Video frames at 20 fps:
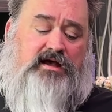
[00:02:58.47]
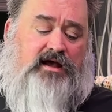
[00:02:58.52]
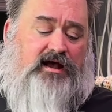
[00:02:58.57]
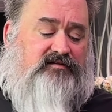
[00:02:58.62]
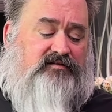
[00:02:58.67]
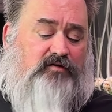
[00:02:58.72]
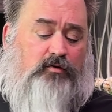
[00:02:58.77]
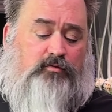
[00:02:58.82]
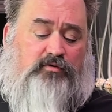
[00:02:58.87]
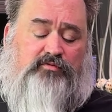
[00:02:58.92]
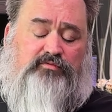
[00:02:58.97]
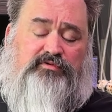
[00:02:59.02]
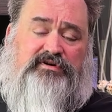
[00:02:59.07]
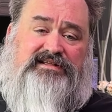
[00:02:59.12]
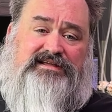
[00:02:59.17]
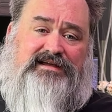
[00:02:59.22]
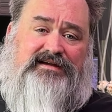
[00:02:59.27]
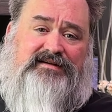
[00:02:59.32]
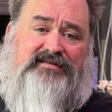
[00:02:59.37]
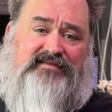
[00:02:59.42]
And so we're
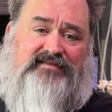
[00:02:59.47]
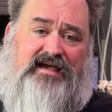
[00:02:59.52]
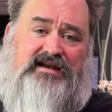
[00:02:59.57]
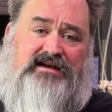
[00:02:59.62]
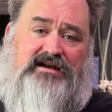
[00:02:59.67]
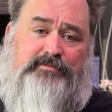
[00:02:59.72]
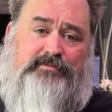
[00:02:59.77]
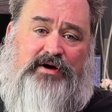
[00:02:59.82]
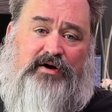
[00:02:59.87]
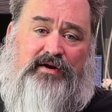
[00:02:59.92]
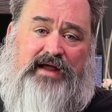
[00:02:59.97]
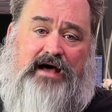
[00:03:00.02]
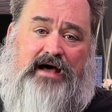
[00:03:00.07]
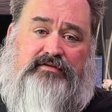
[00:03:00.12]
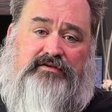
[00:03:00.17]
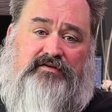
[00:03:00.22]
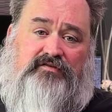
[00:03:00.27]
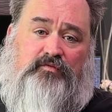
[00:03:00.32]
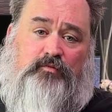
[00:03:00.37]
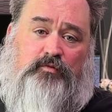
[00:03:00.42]
really excited about how
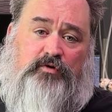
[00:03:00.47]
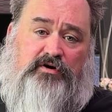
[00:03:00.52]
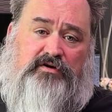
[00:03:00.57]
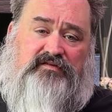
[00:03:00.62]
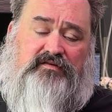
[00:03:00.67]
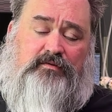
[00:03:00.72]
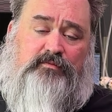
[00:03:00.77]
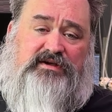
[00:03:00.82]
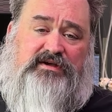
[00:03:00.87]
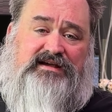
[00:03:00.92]
this works, and we